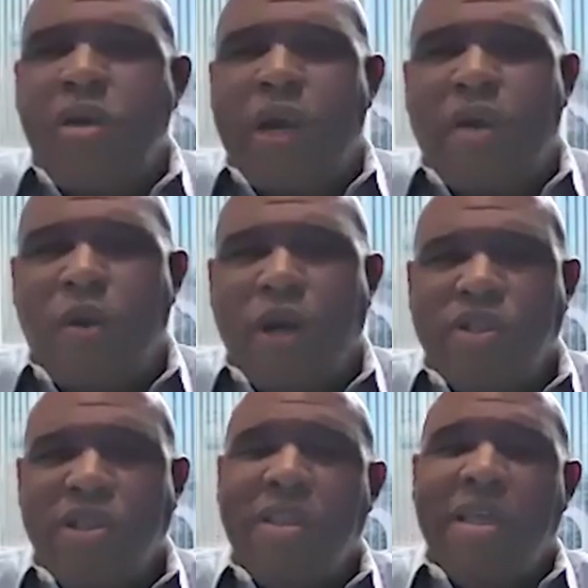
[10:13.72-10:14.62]
great
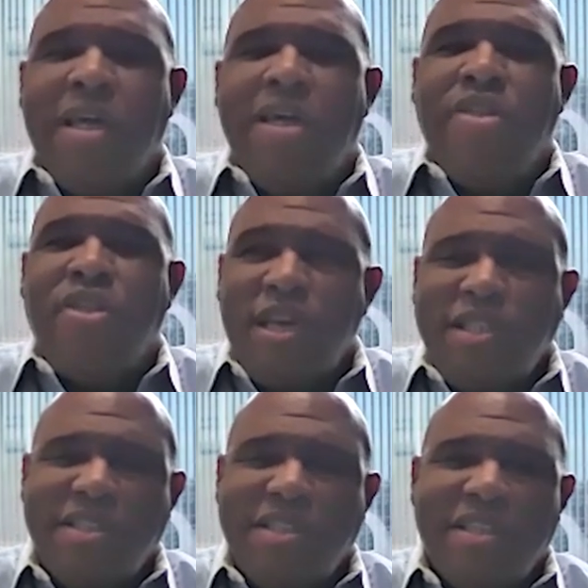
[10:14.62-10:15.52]
question.
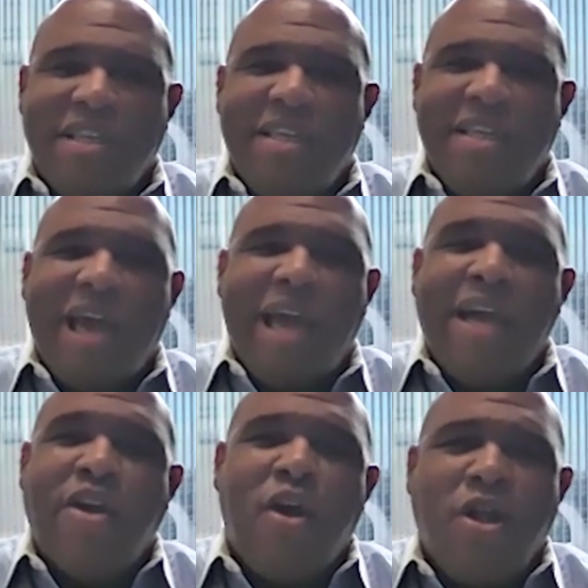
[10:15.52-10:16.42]
This, I,
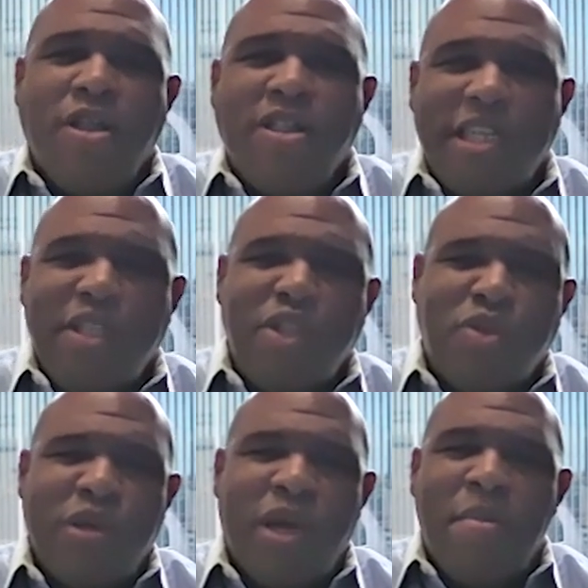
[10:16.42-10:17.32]
I call this
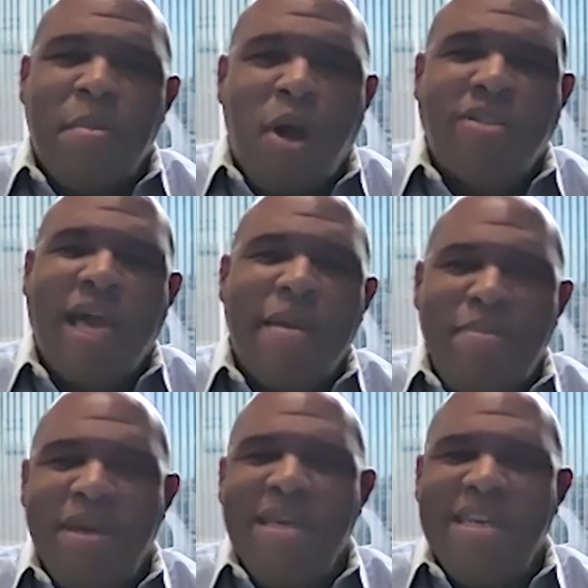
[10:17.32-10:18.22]
industry a multi
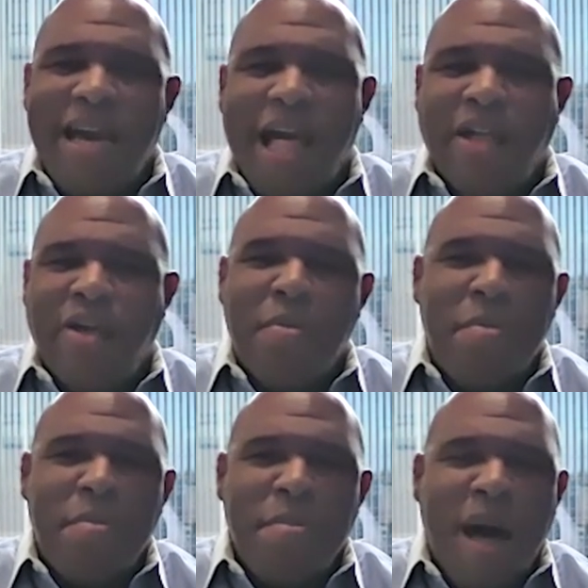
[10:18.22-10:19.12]
billion dollar
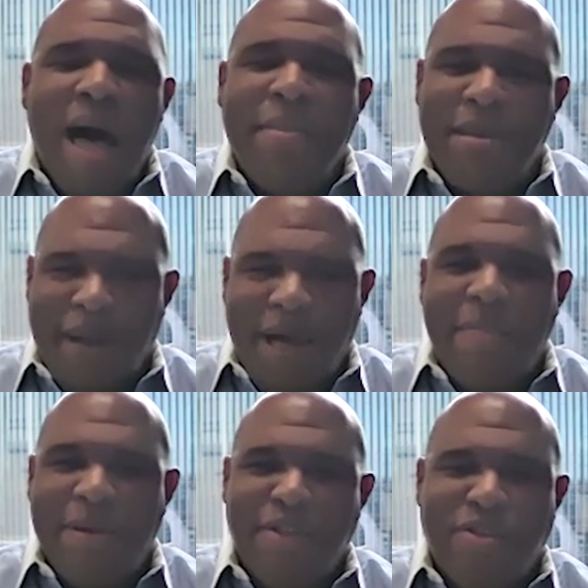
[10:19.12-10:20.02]
mom and
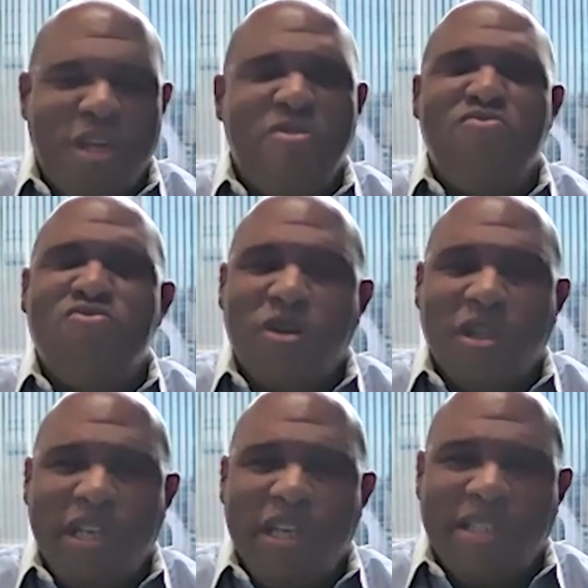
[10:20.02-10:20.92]
pop industry. It
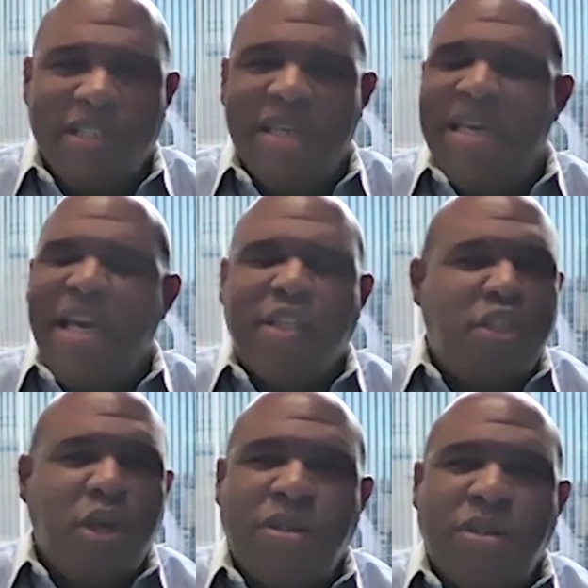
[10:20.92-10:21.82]
really is. It's
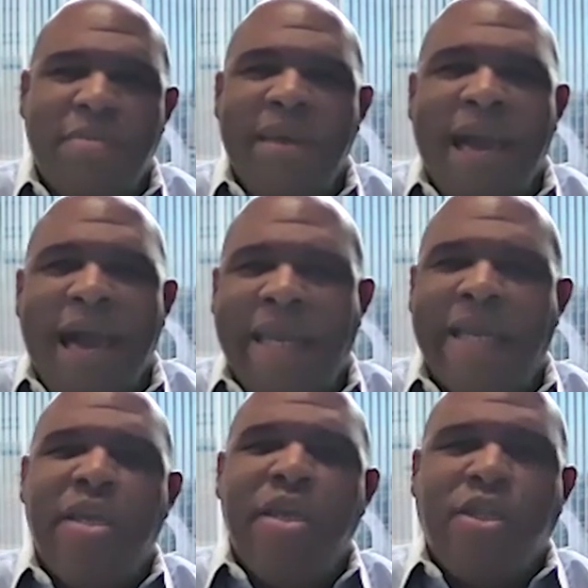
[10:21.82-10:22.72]
so
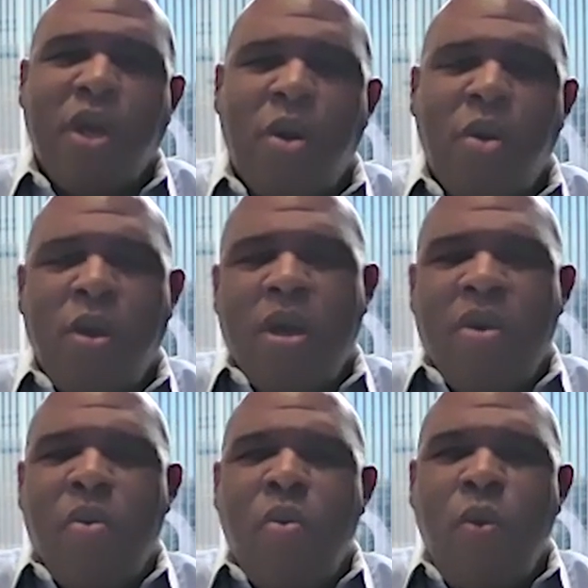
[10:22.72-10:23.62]
symbiotic. So
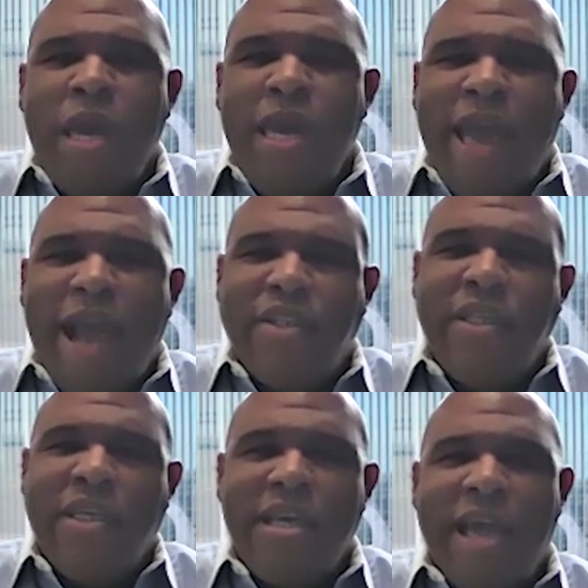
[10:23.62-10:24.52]
we
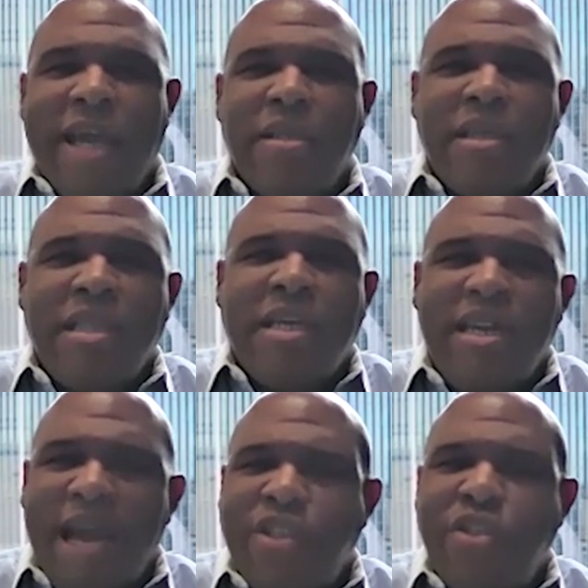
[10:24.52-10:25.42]
actually connect. The
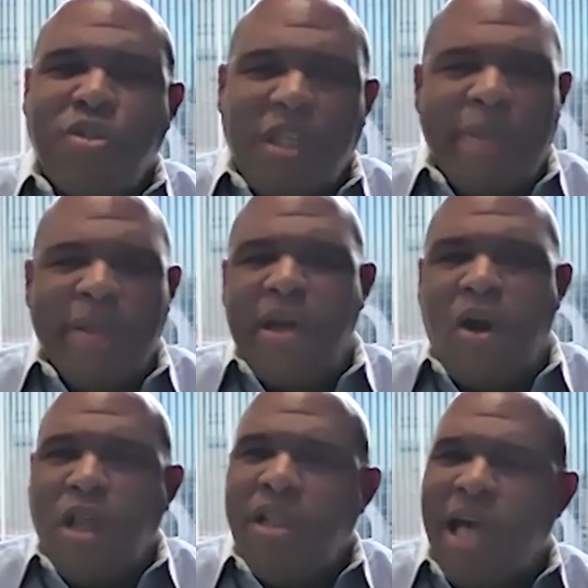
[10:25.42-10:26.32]
connections are typically
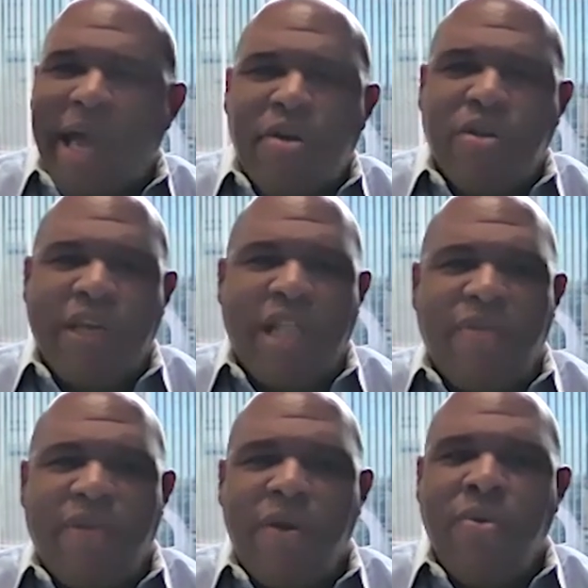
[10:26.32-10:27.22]
online or
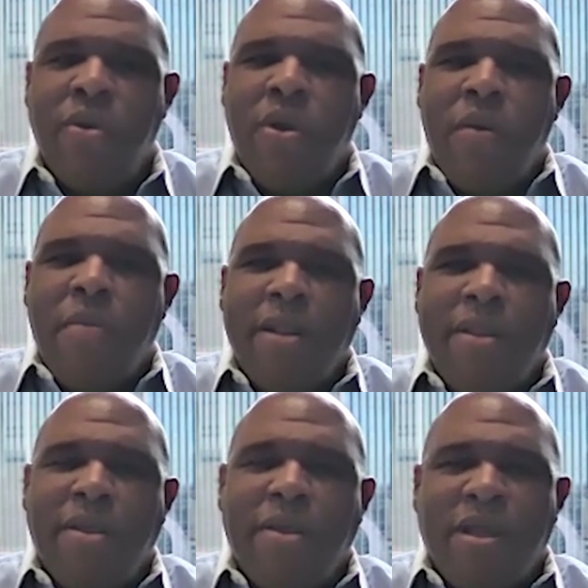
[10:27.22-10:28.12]
telephone, but